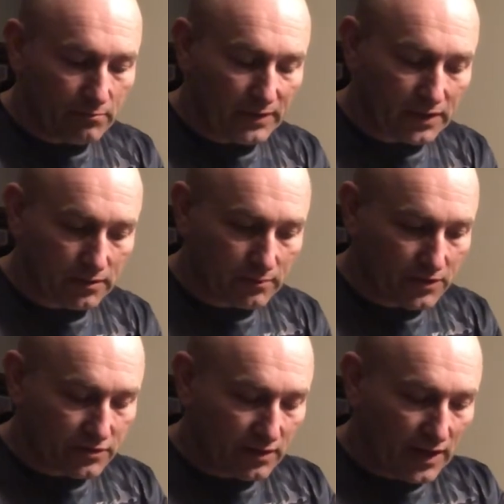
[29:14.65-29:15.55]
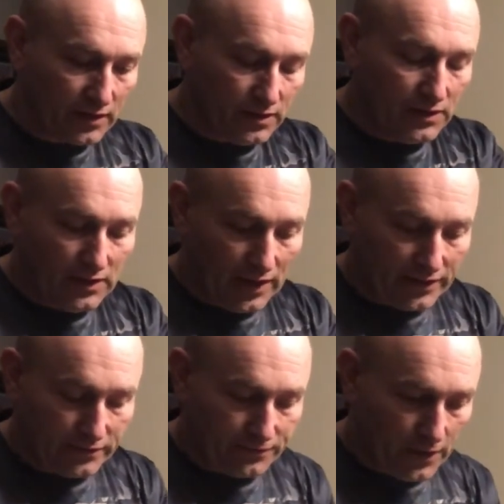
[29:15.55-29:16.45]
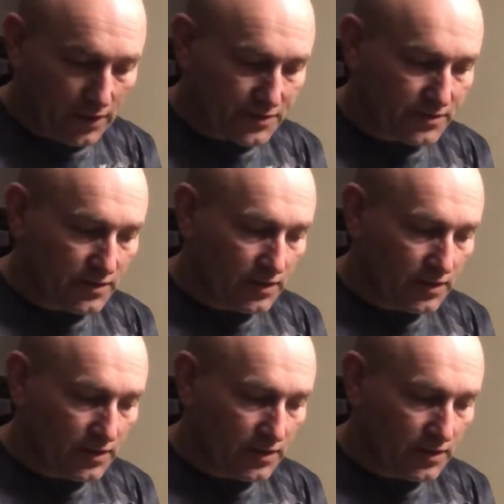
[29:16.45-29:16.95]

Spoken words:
mink and muskrat, and the fox.